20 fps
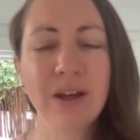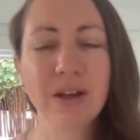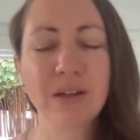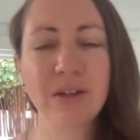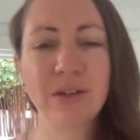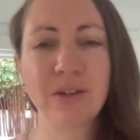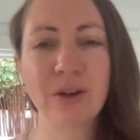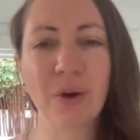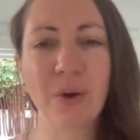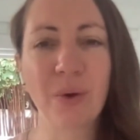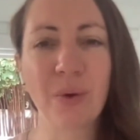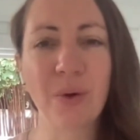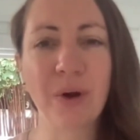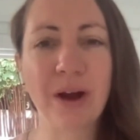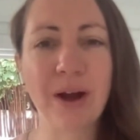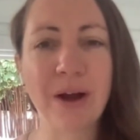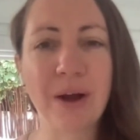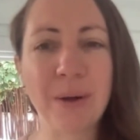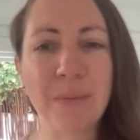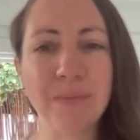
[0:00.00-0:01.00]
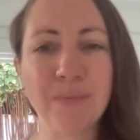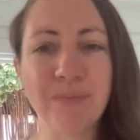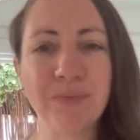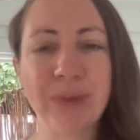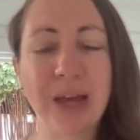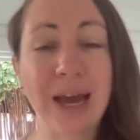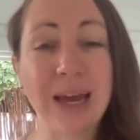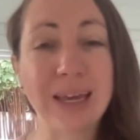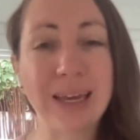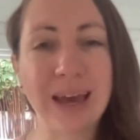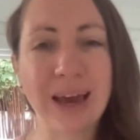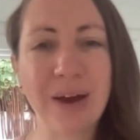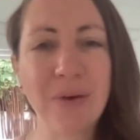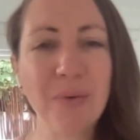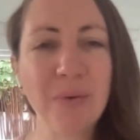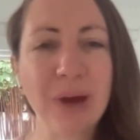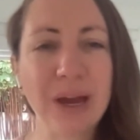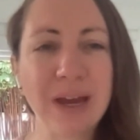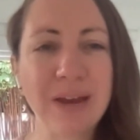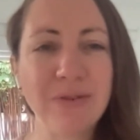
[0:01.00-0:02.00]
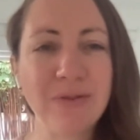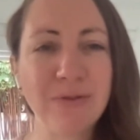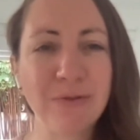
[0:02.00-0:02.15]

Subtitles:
So I can't wait